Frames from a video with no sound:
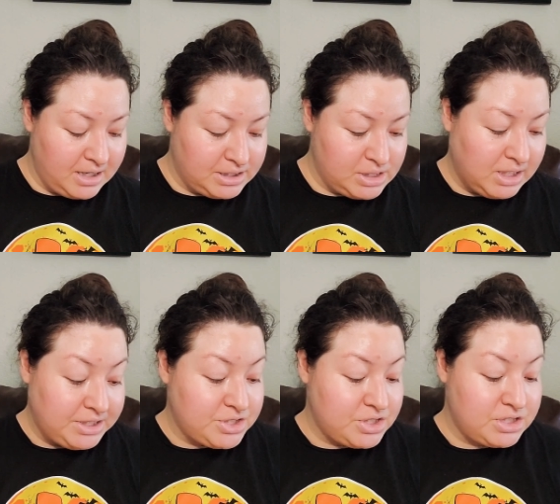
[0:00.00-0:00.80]
So
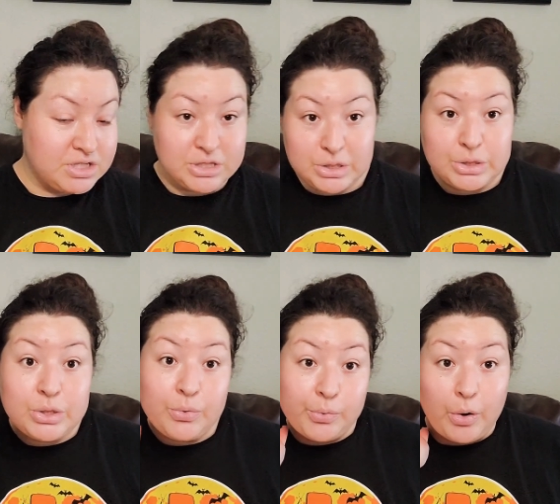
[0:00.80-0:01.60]
let's just
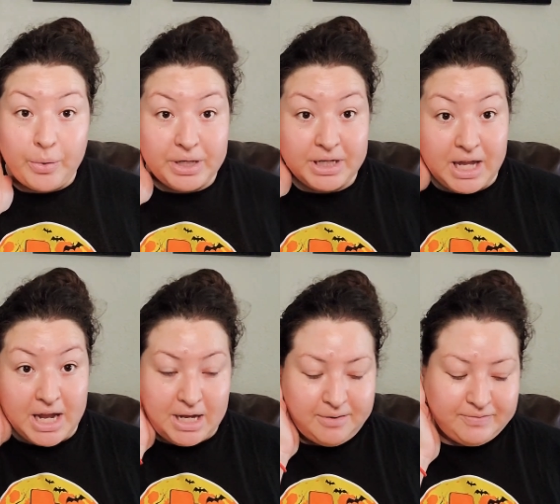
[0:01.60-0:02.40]
throw in a
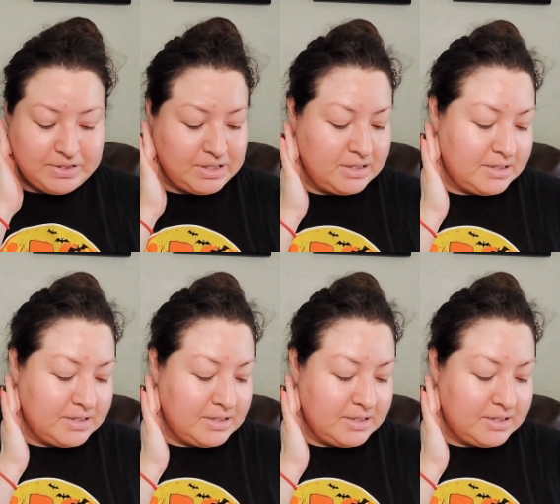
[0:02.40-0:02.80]
gift.